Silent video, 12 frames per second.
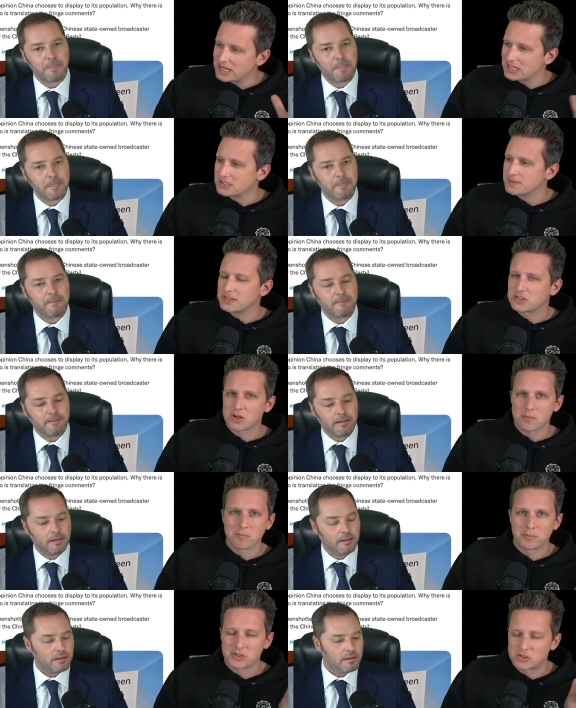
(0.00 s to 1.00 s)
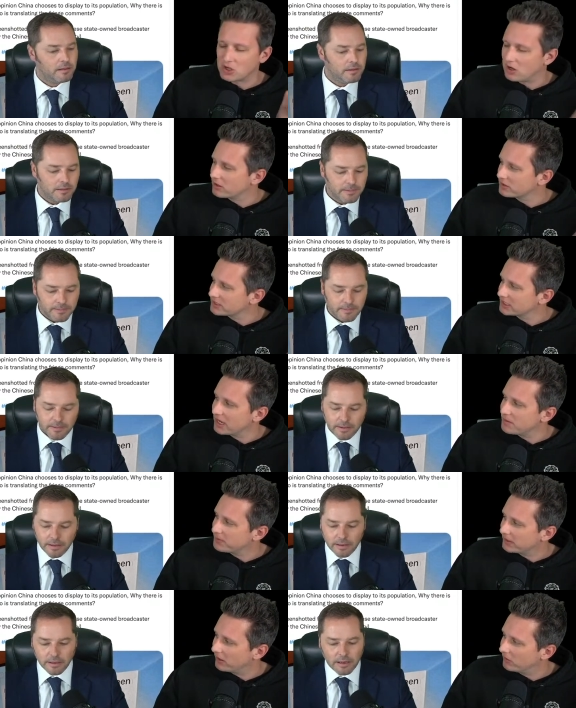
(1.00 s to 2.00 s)
Speaker 1: has to be some bizarre
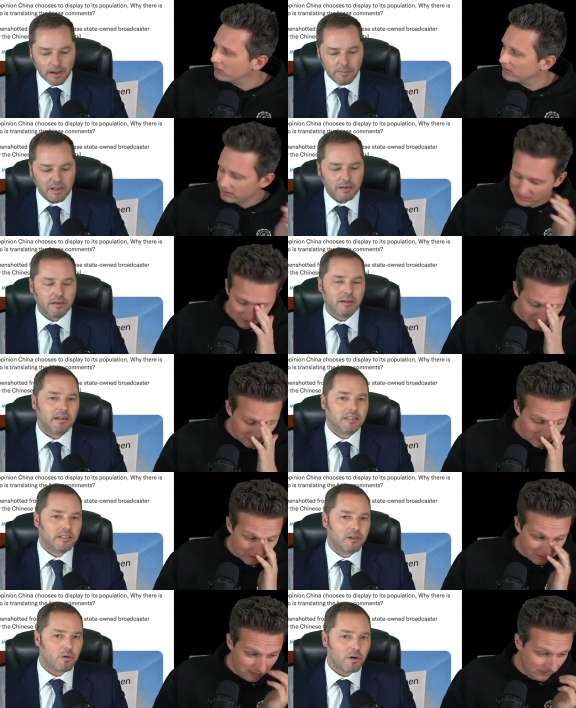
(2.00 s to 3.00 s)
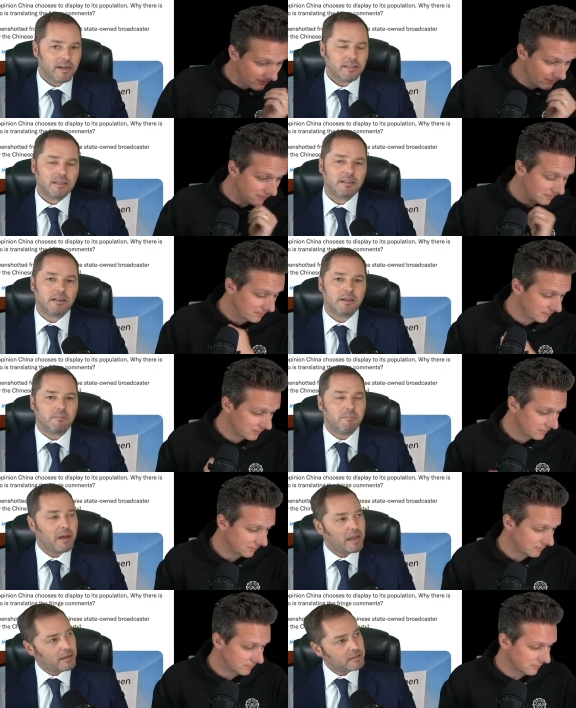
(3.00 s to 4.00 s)
scapegoat
Speaker 2: i mean it's crazy that it
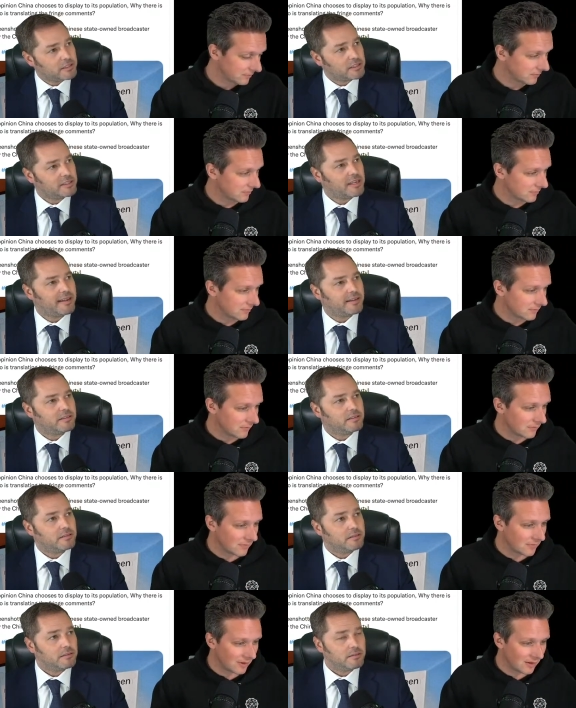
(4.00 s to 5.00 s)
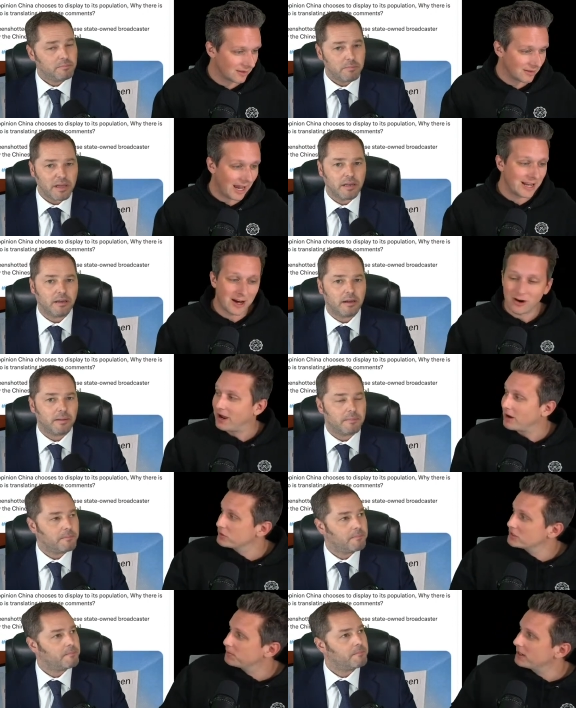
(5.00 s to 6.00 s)
made state
Speaker 1: media. i know
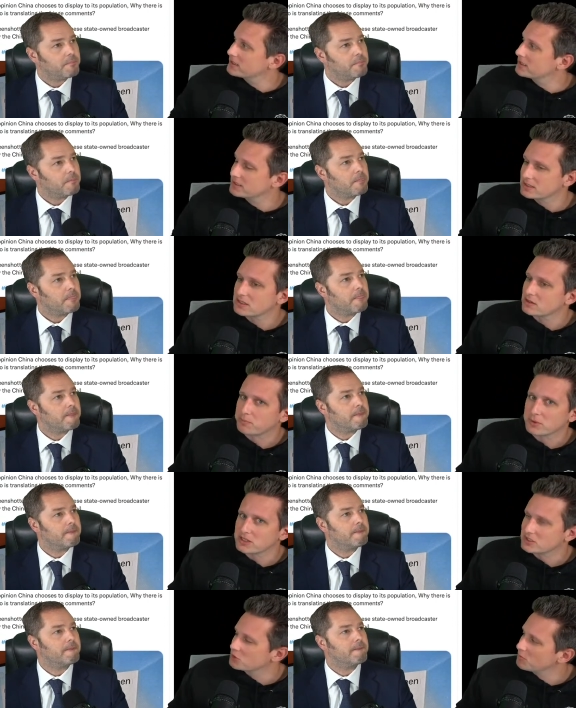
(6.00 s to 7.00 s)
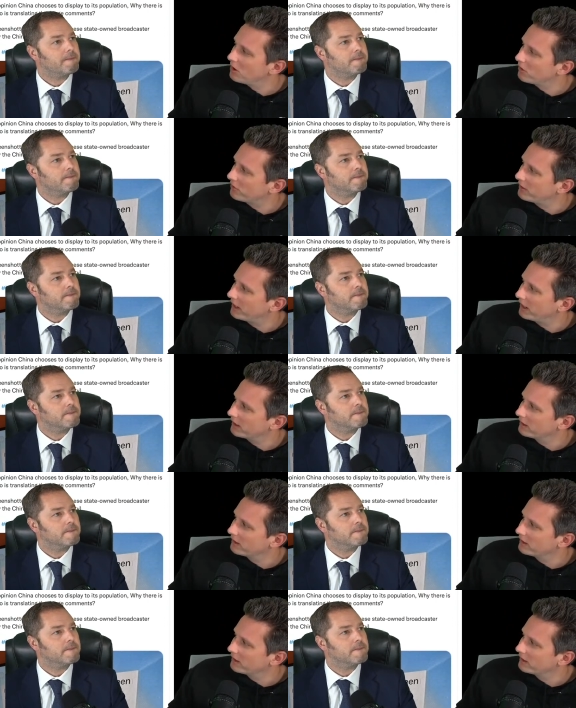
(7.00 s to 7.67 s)
i was surprised because this is a pretty small thing